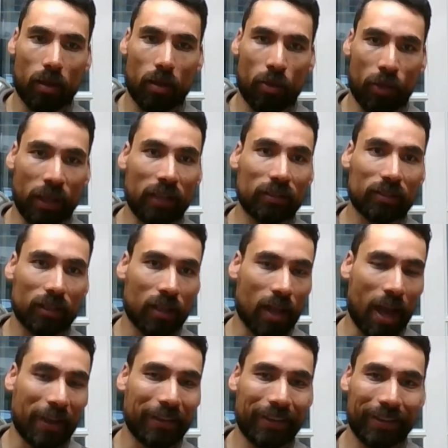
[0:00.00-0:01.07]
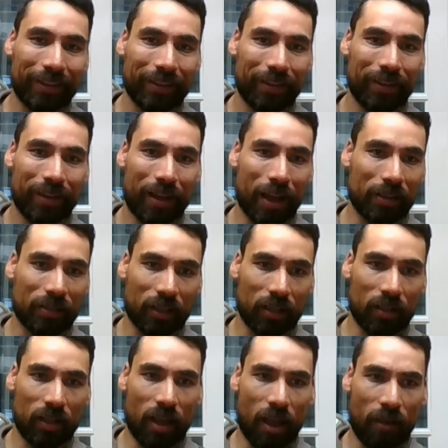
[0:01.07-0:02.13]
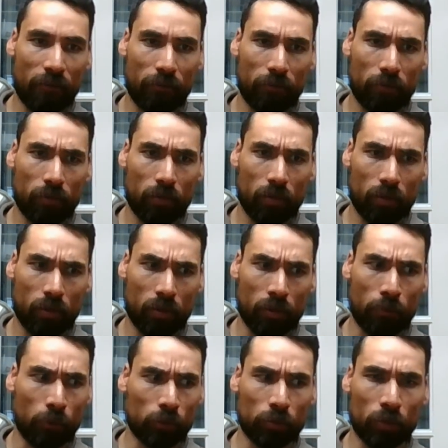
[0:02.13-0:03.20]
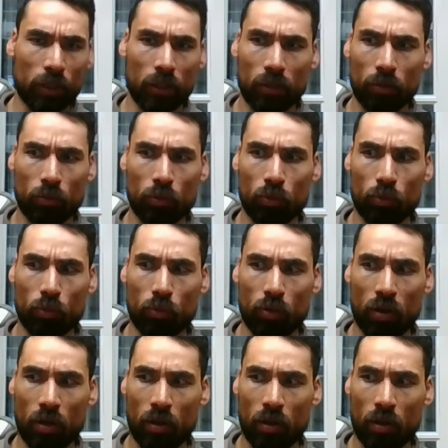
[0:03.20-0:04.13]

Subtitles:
things aligning, I suddenly have the possibility to